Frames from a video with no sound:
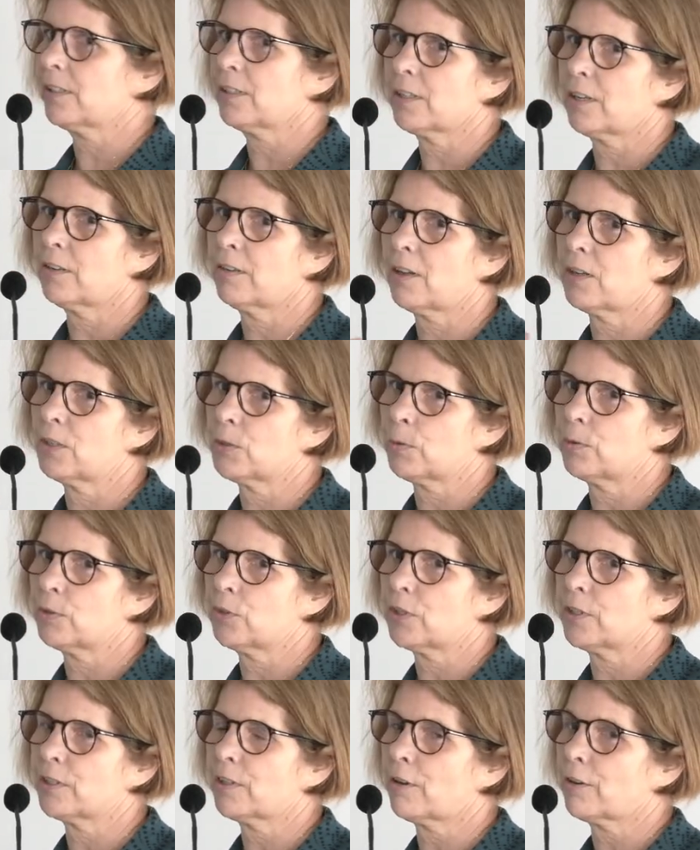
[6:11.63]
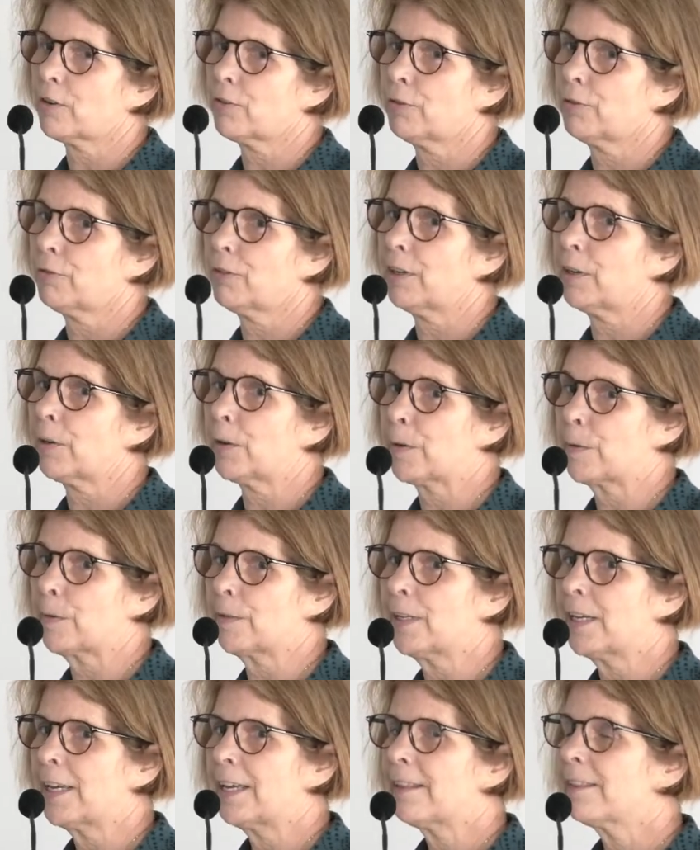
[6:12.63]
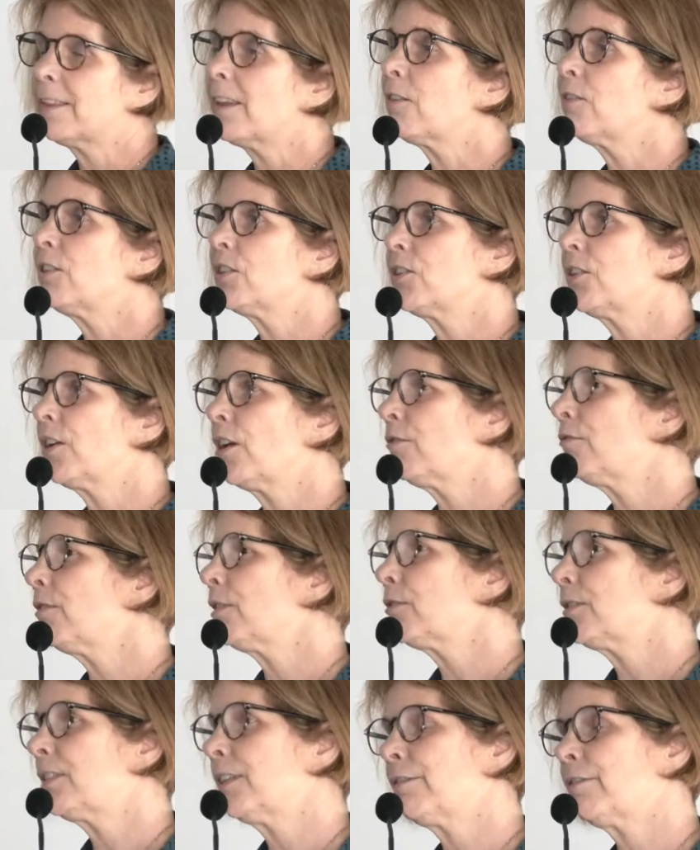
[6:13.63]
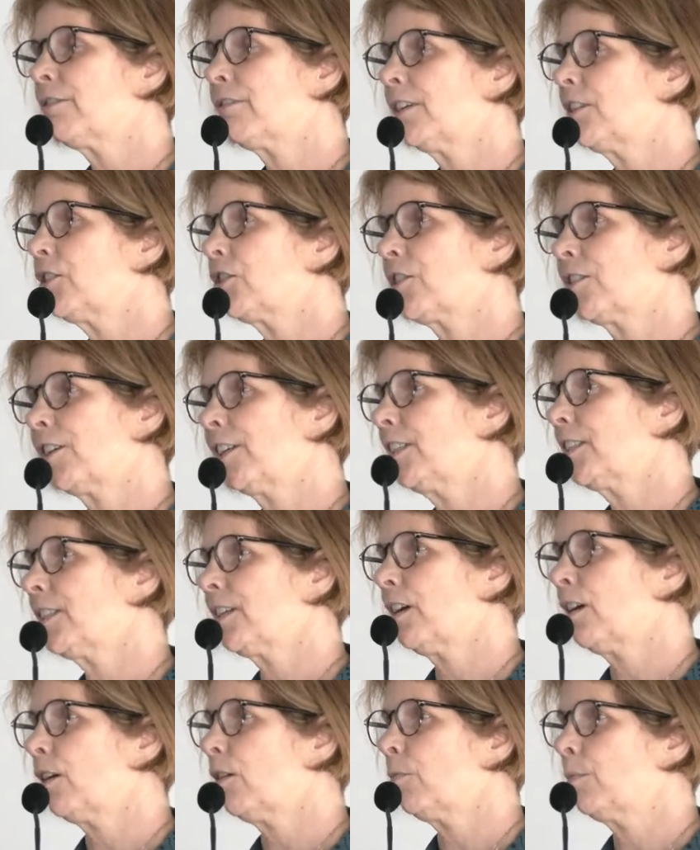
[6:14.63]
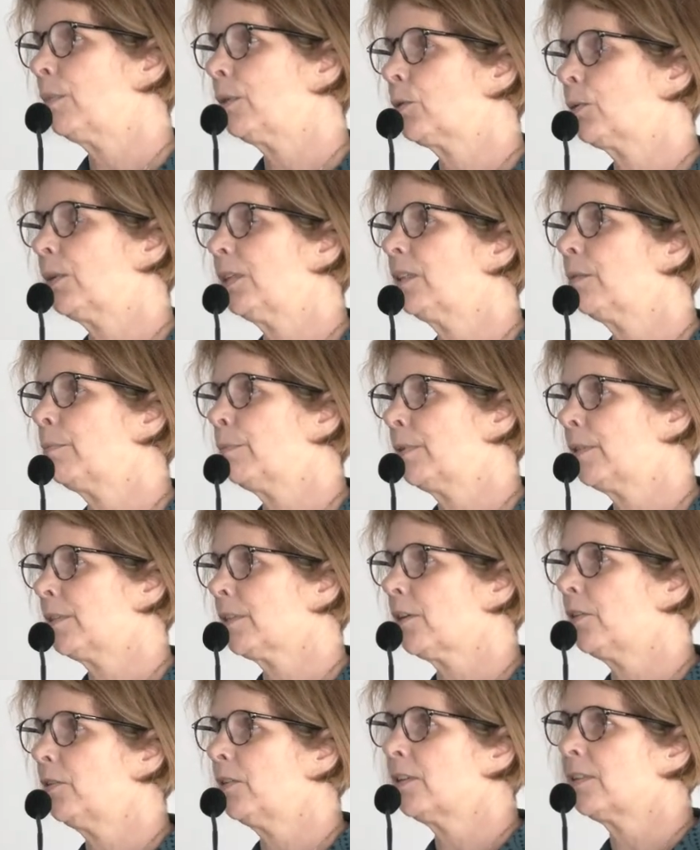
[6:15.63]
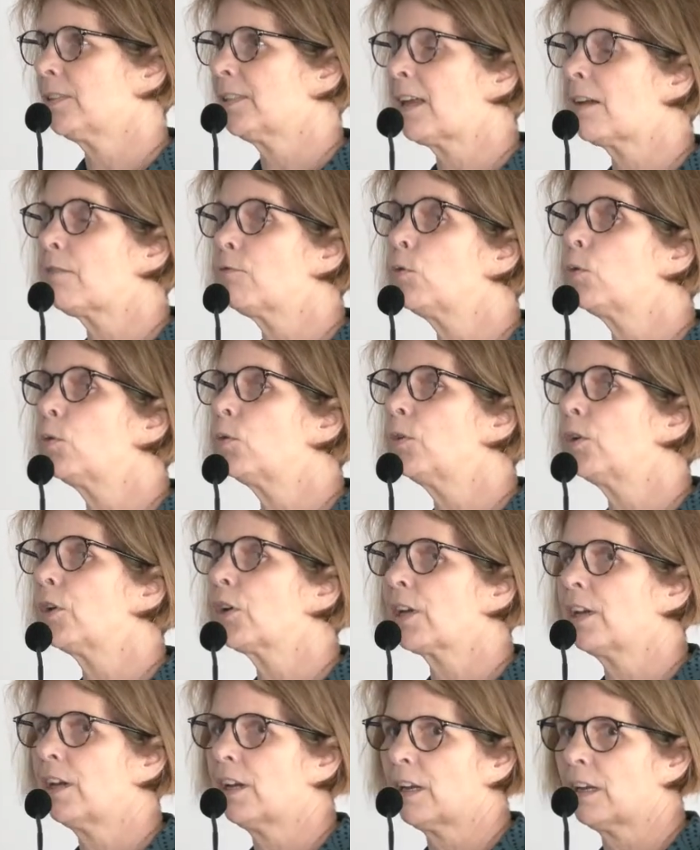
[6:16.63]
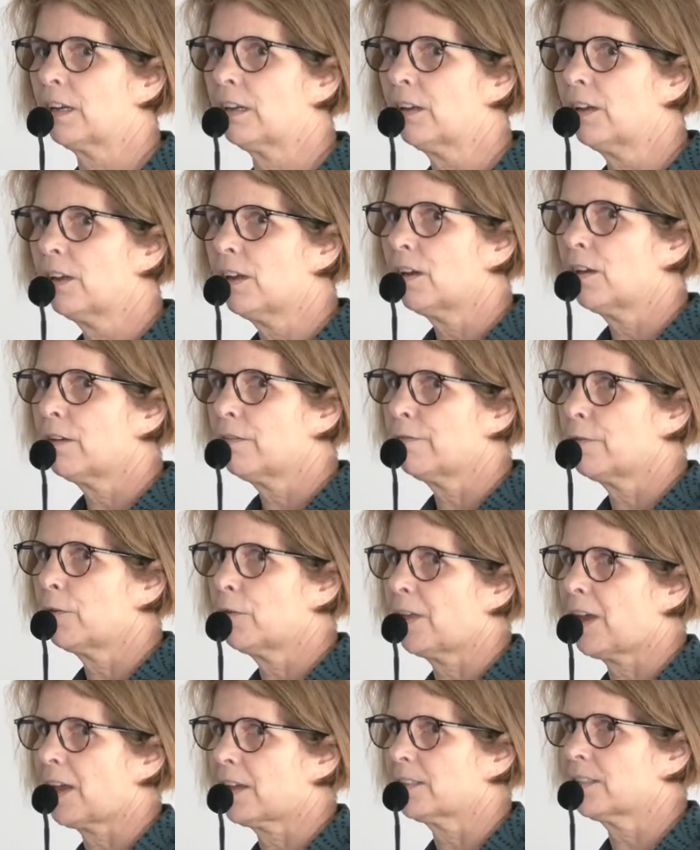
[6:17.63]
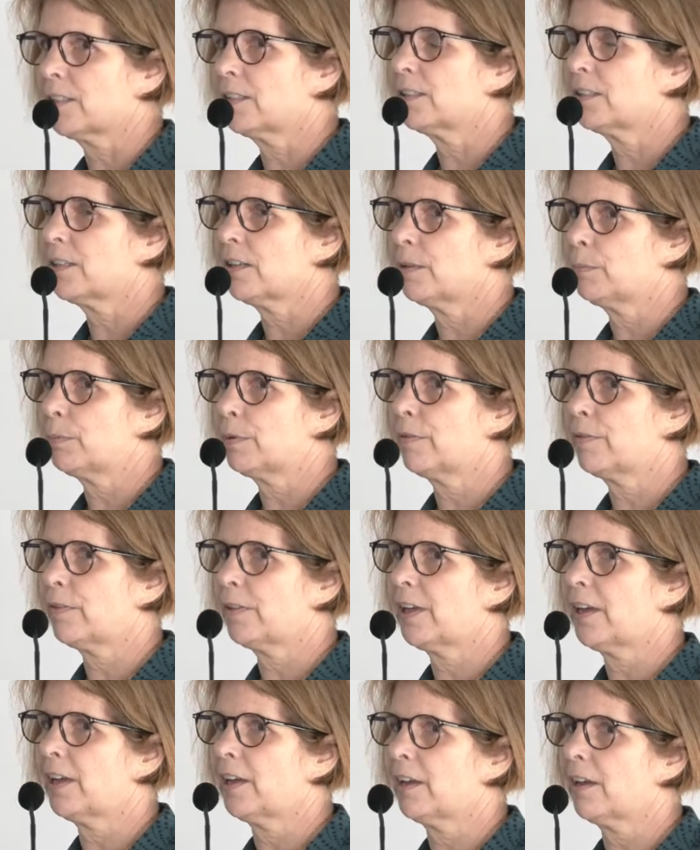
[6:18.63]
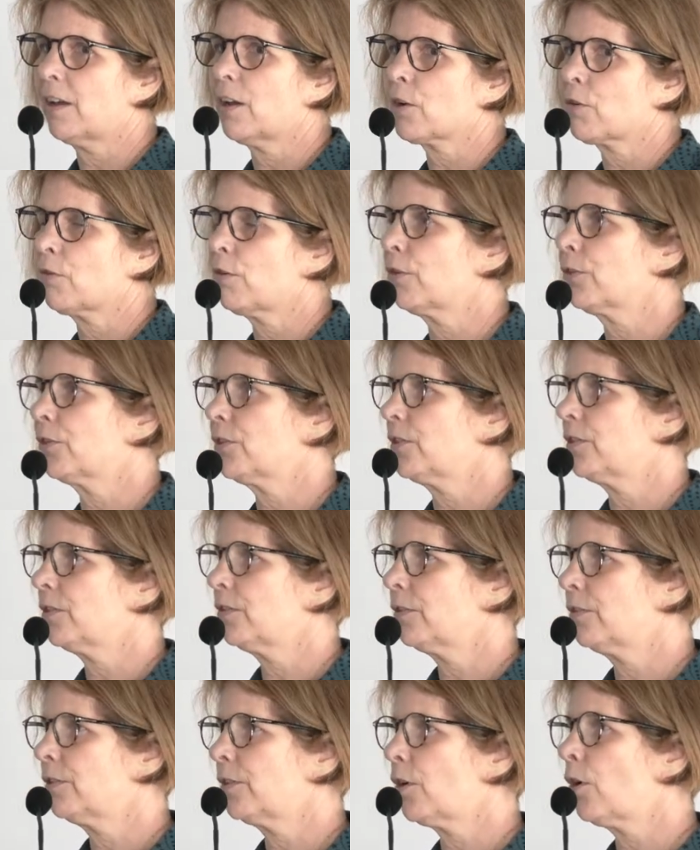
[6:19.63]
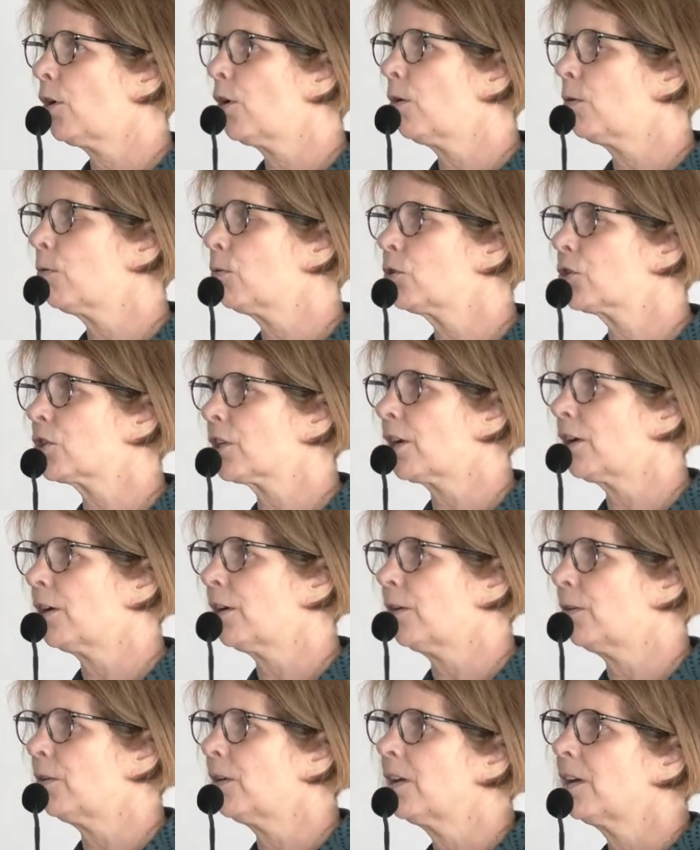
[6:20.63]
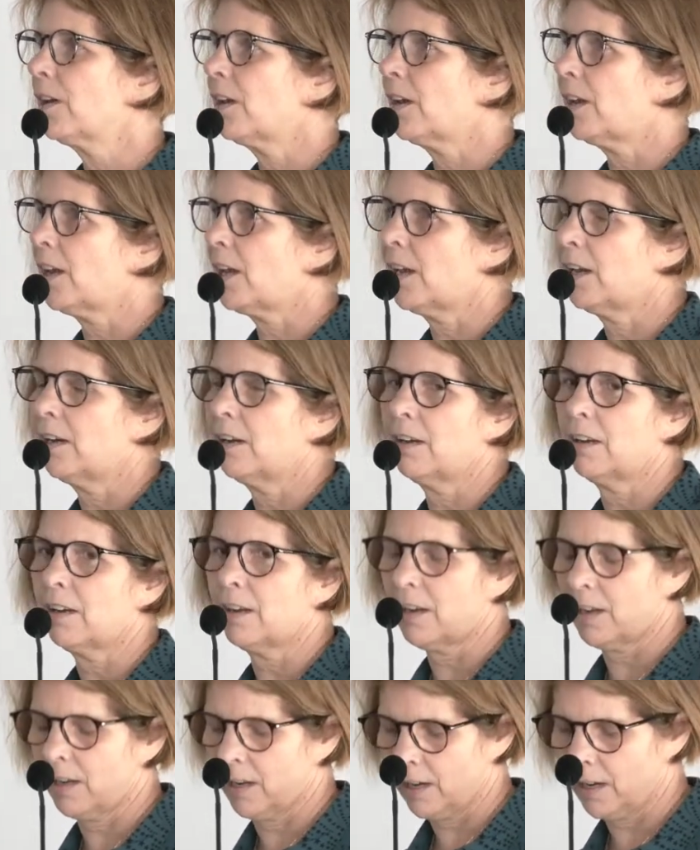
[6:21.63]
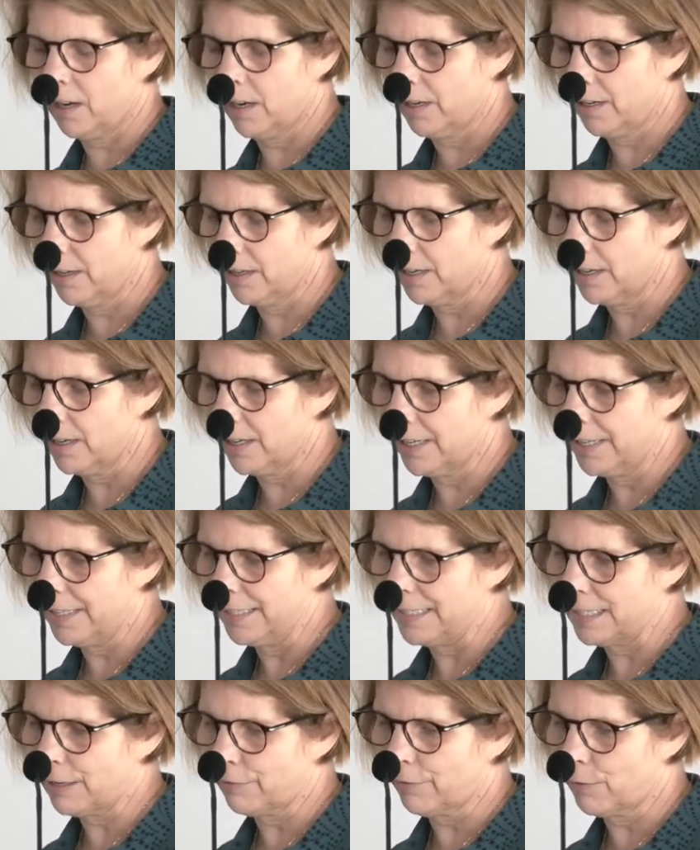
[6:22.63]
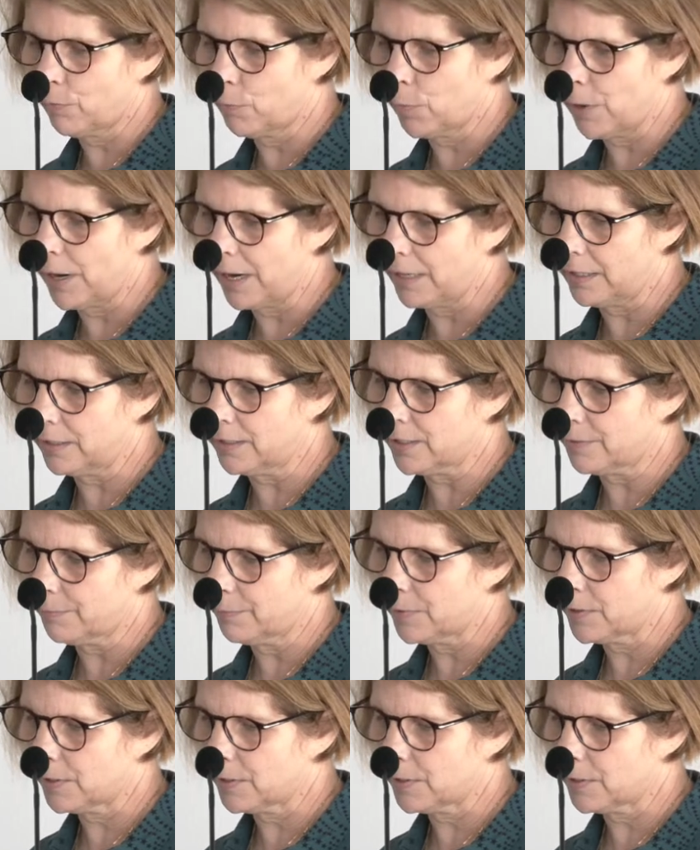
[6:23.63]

So those were just our three green ones. There is no real differentiator between the personas. They're all looking for that type of thing across the whole show in different ways.